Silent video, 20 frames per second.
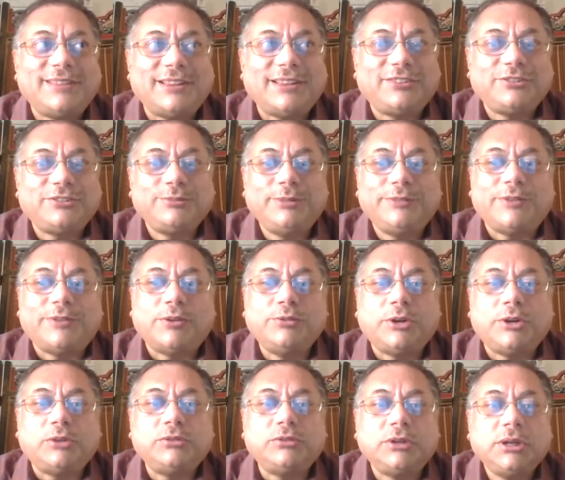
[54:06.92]
has to be
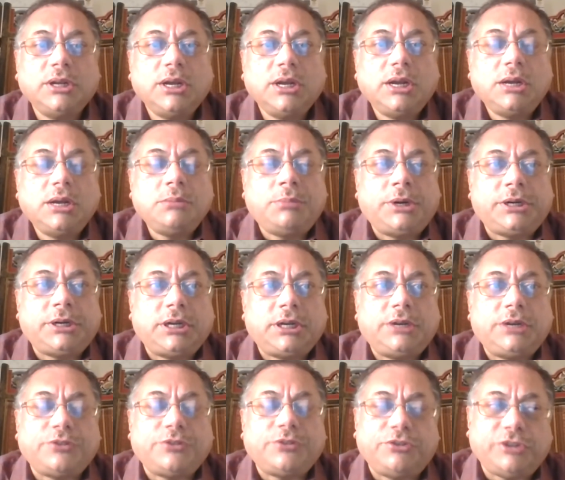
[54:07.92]
found out. But
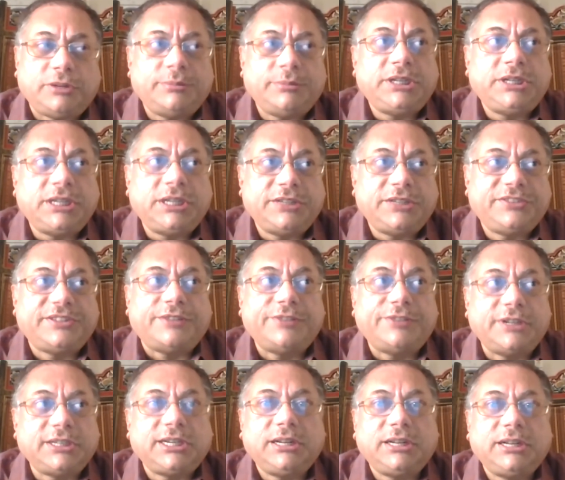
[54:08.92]
social media is
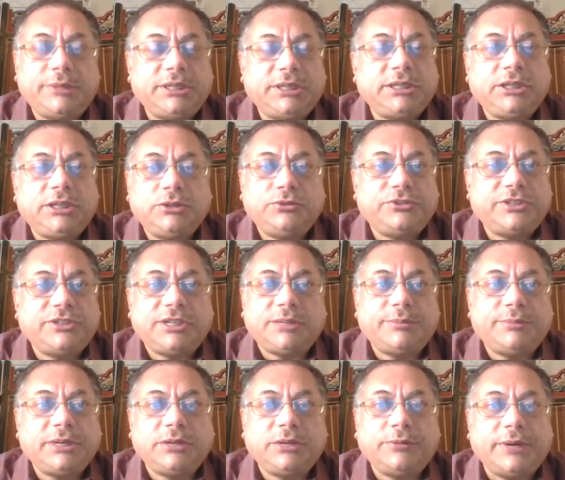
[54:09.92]
definitely being used in a
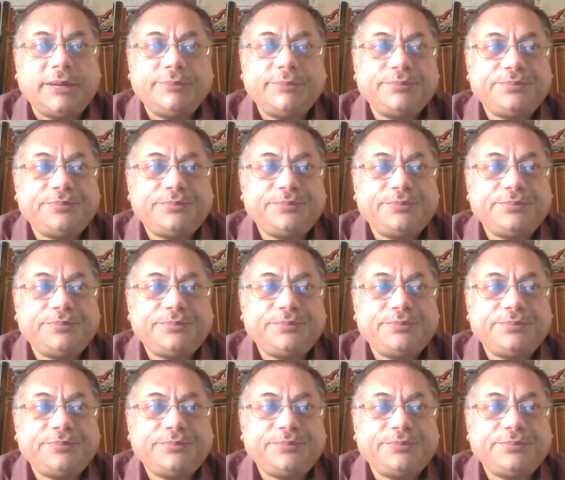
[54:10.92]
big way.